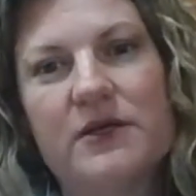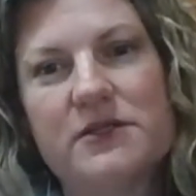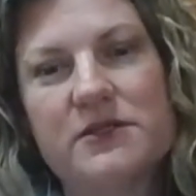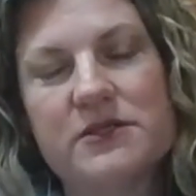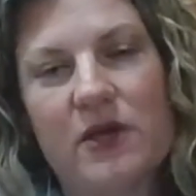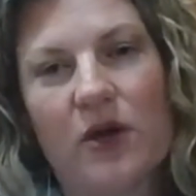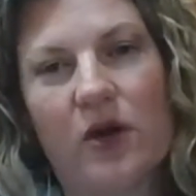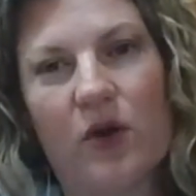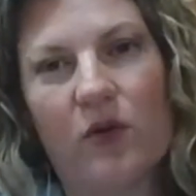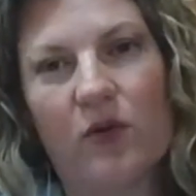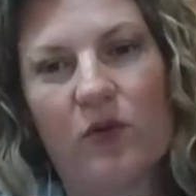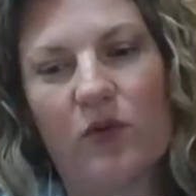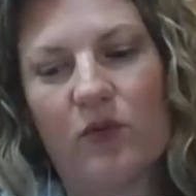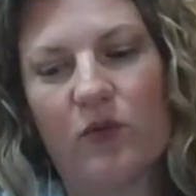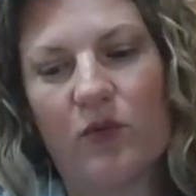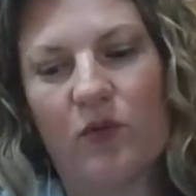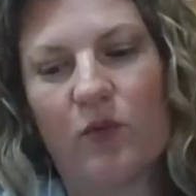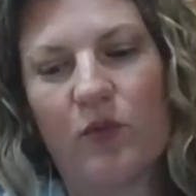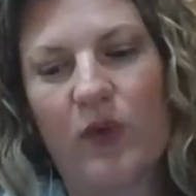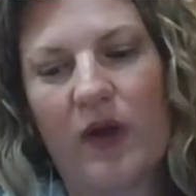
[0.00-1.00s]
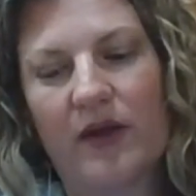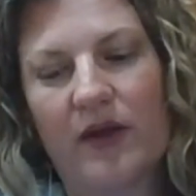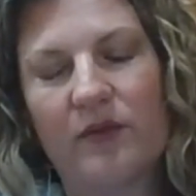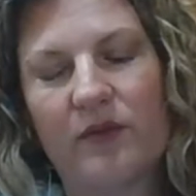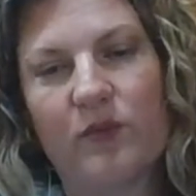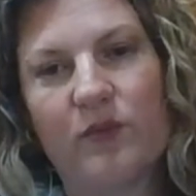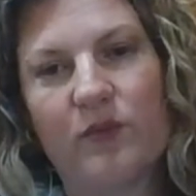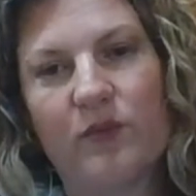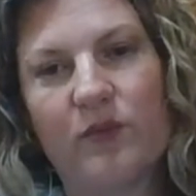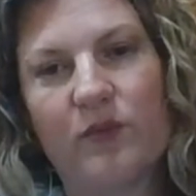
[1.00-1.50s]
So what
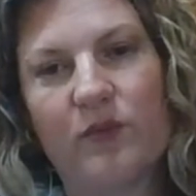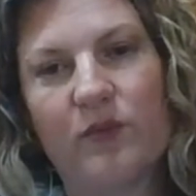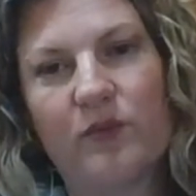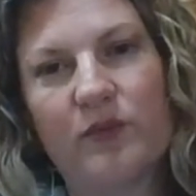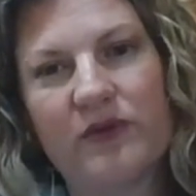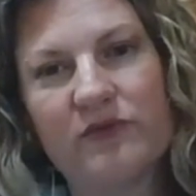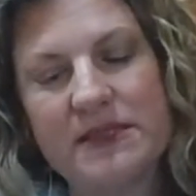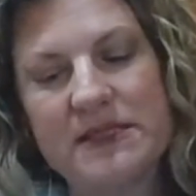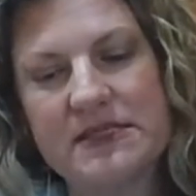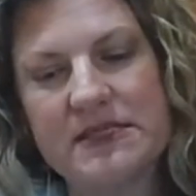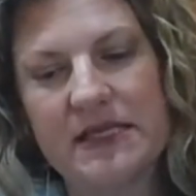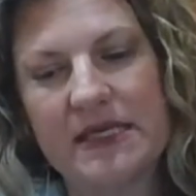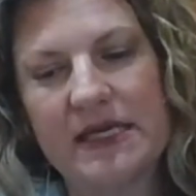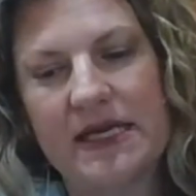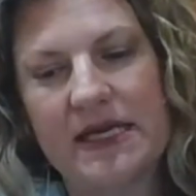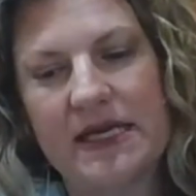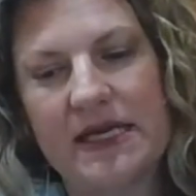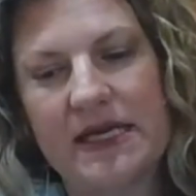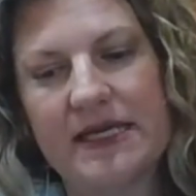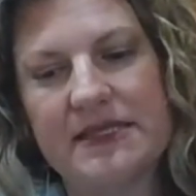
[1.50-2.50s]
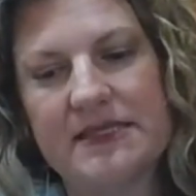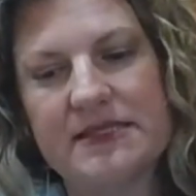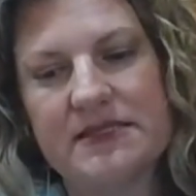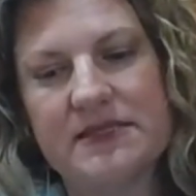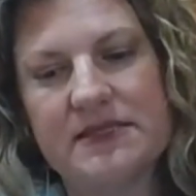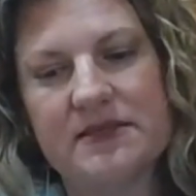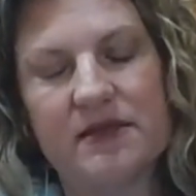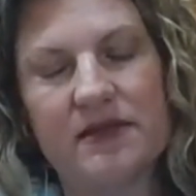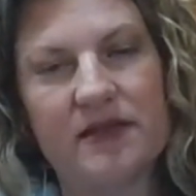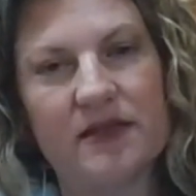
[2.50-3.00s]
we've been seeing is
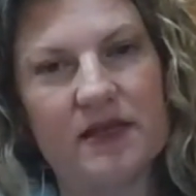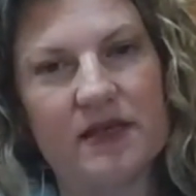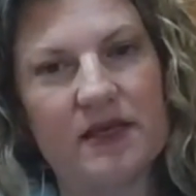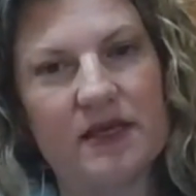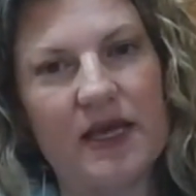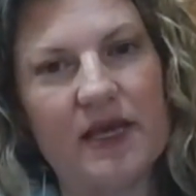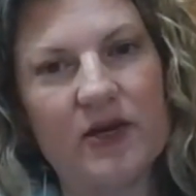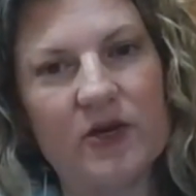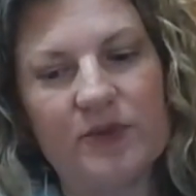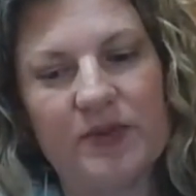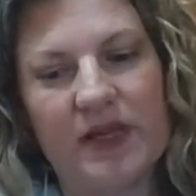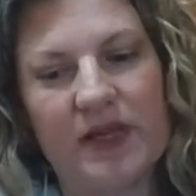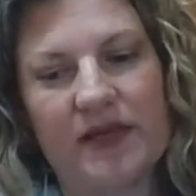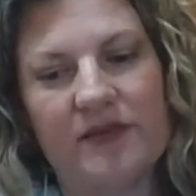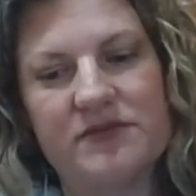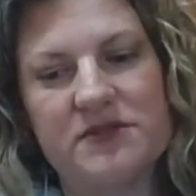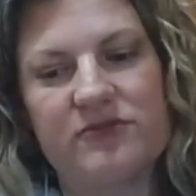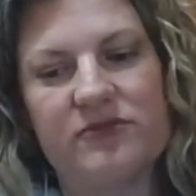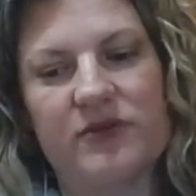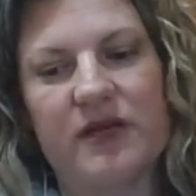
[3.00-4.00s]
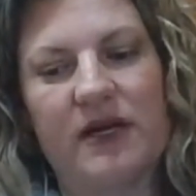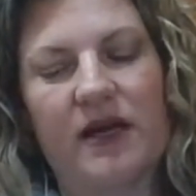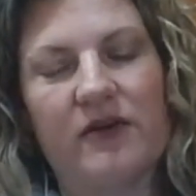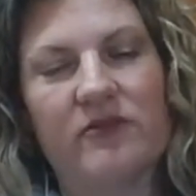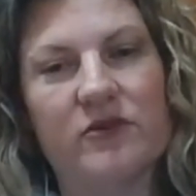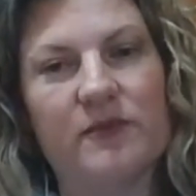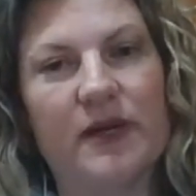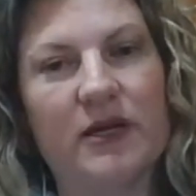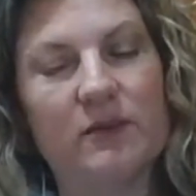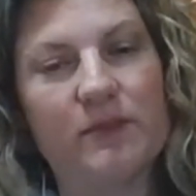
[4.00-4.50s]
the interplay of different
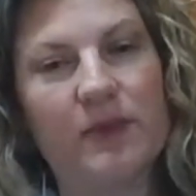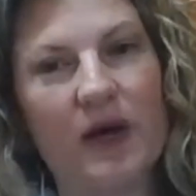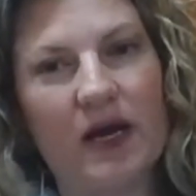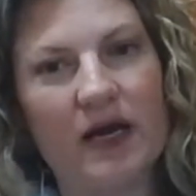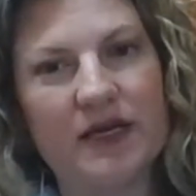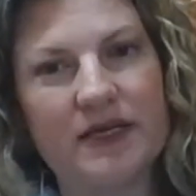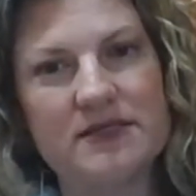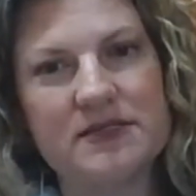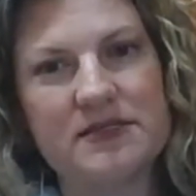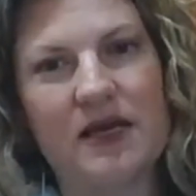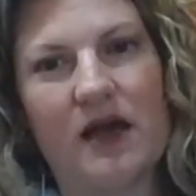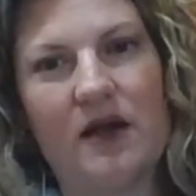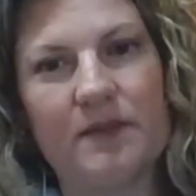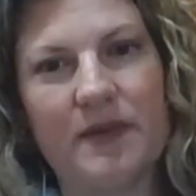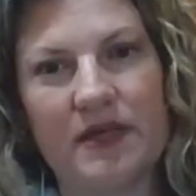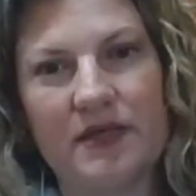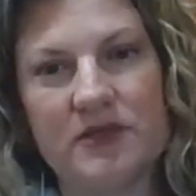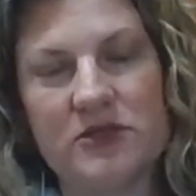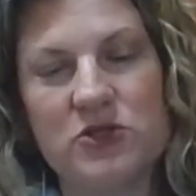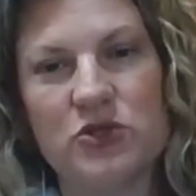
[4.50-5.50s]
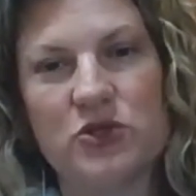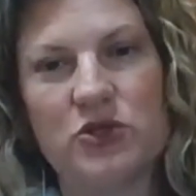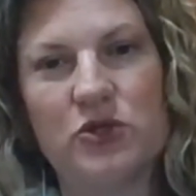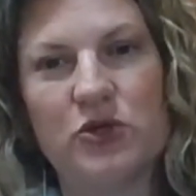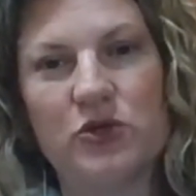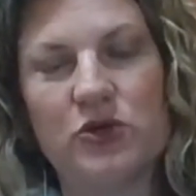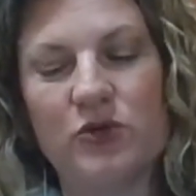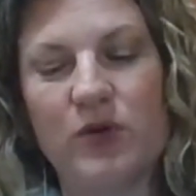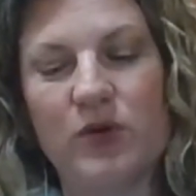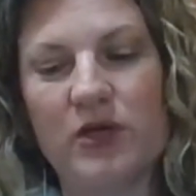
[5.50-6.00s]
governmental bodies coming
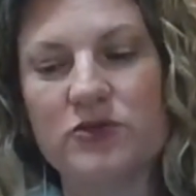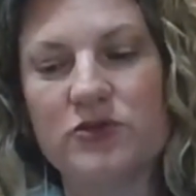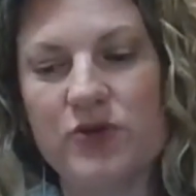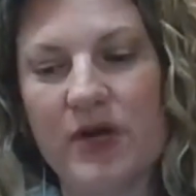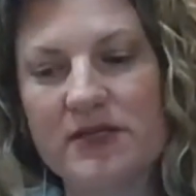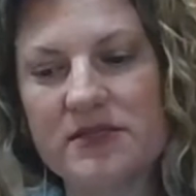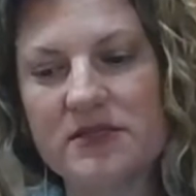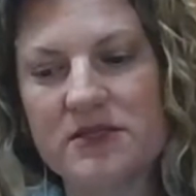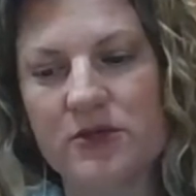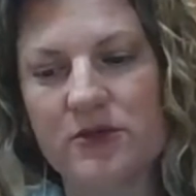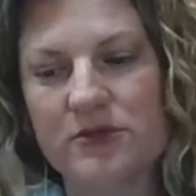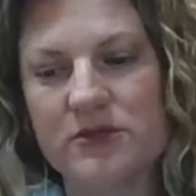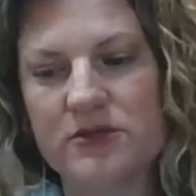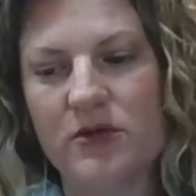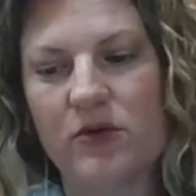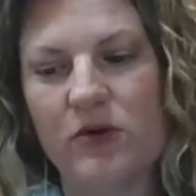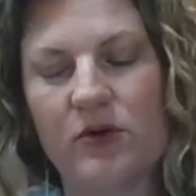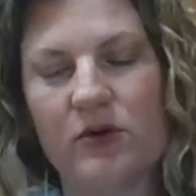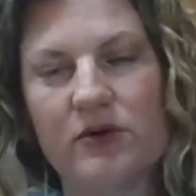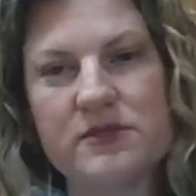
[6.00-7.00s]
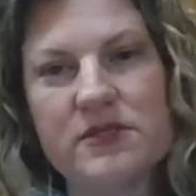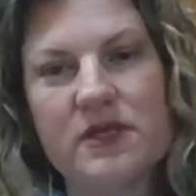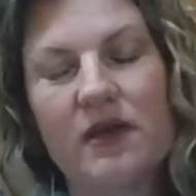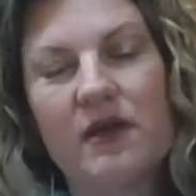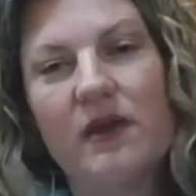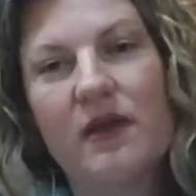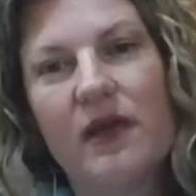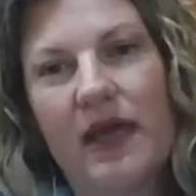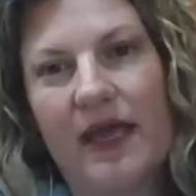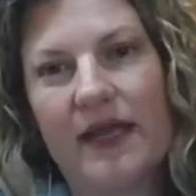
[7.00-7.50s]
to address those holes,
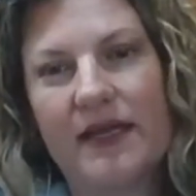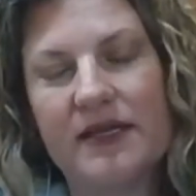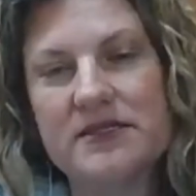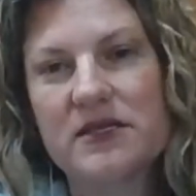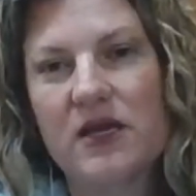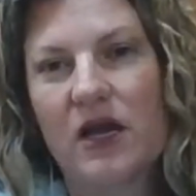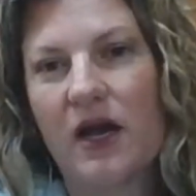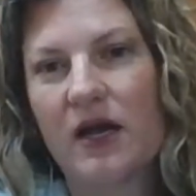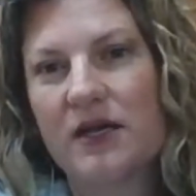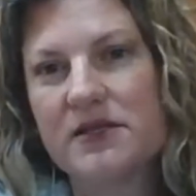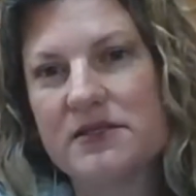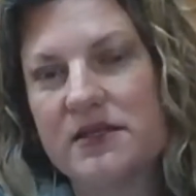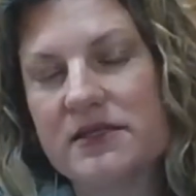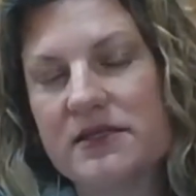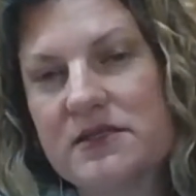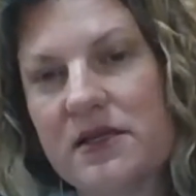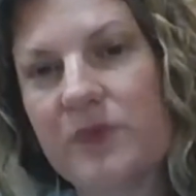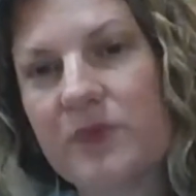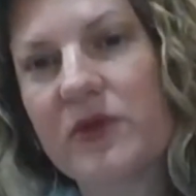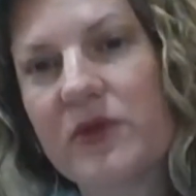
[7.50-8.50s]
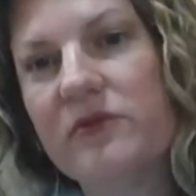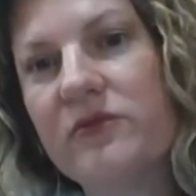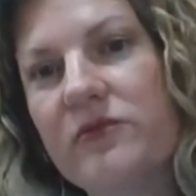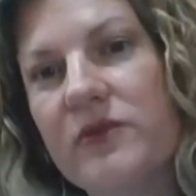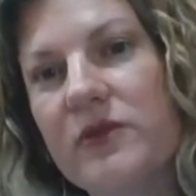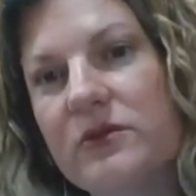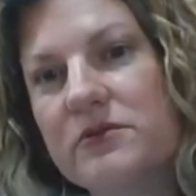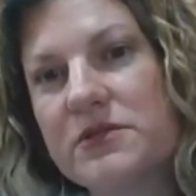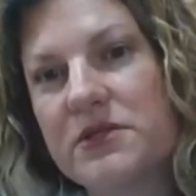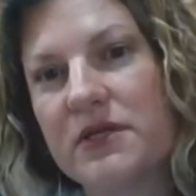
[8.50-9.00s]
and it's causing some
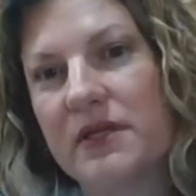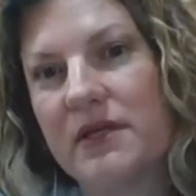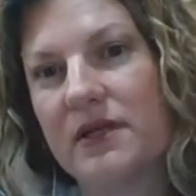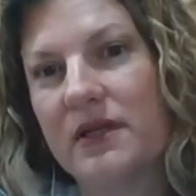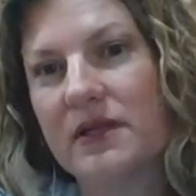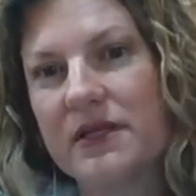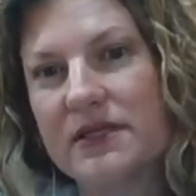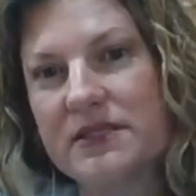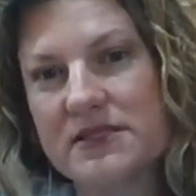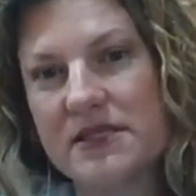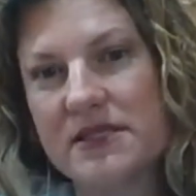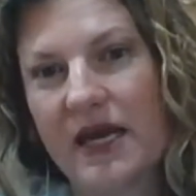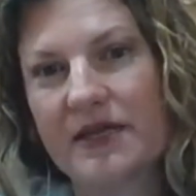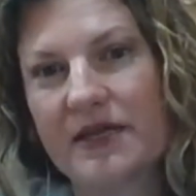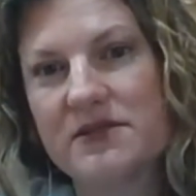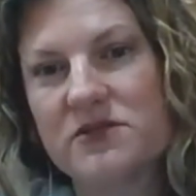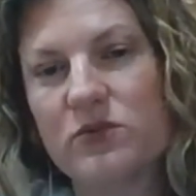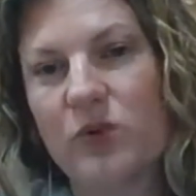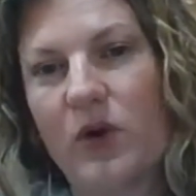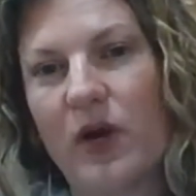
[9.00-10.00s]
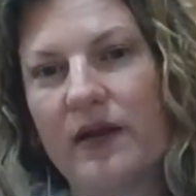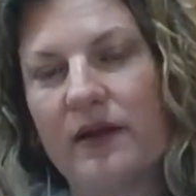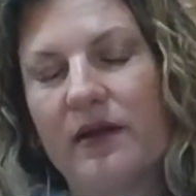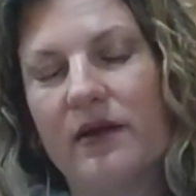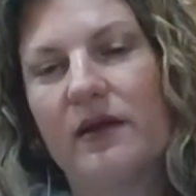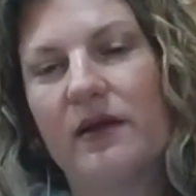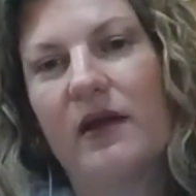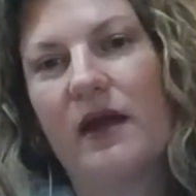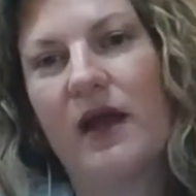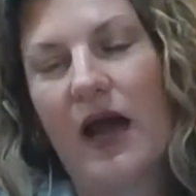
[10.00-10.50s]
confusion. At least that's what
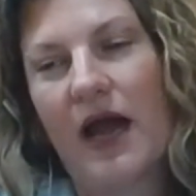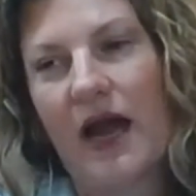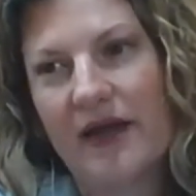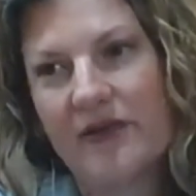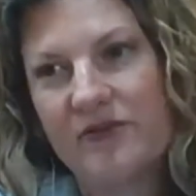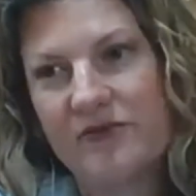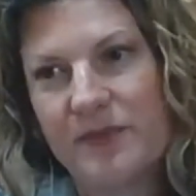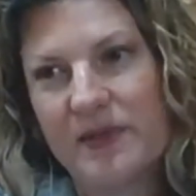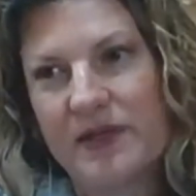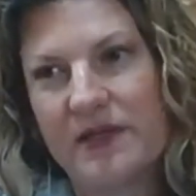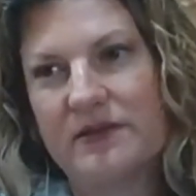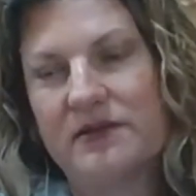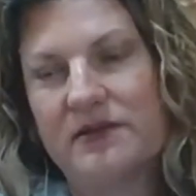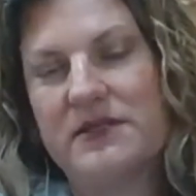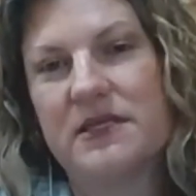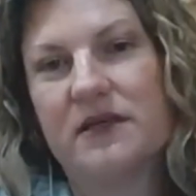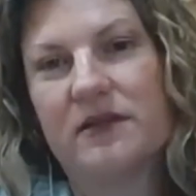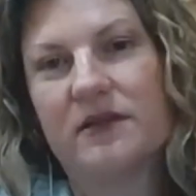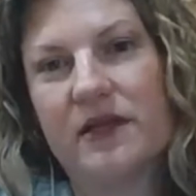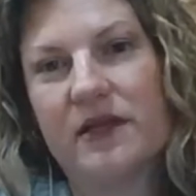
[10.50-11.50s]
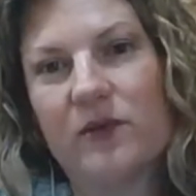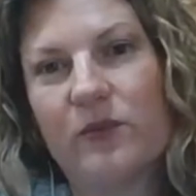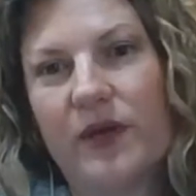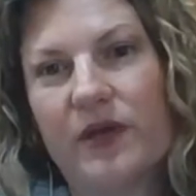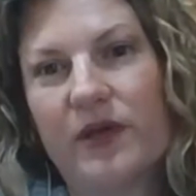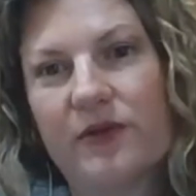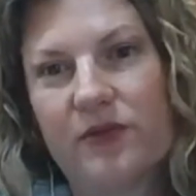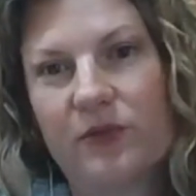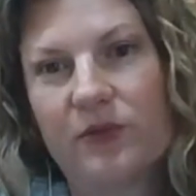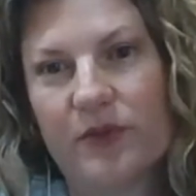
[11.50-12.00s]
I've been dealing
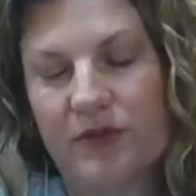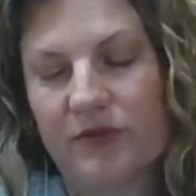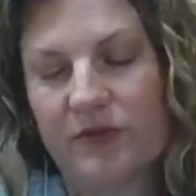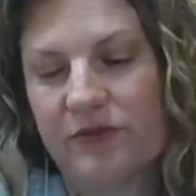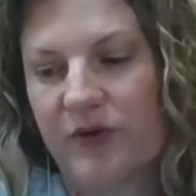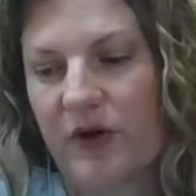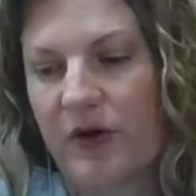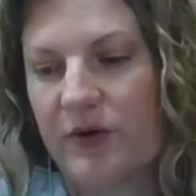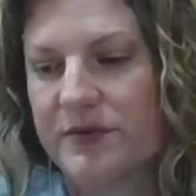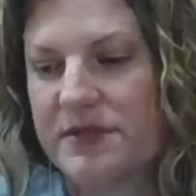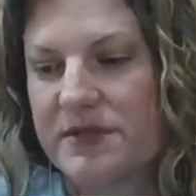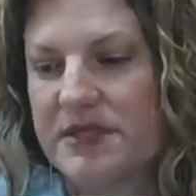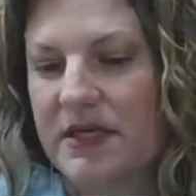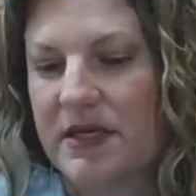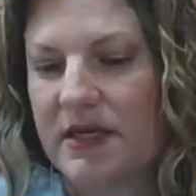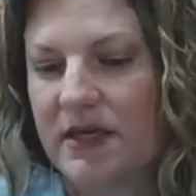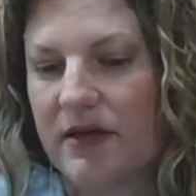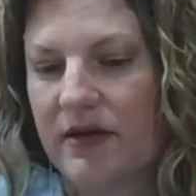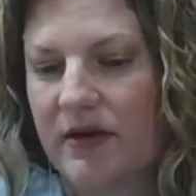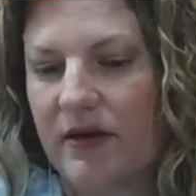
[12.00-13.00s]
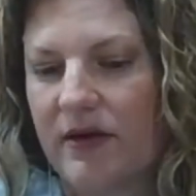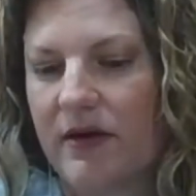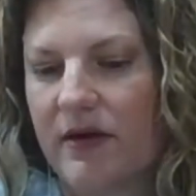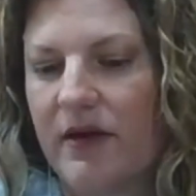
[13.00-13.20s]
with the phones here.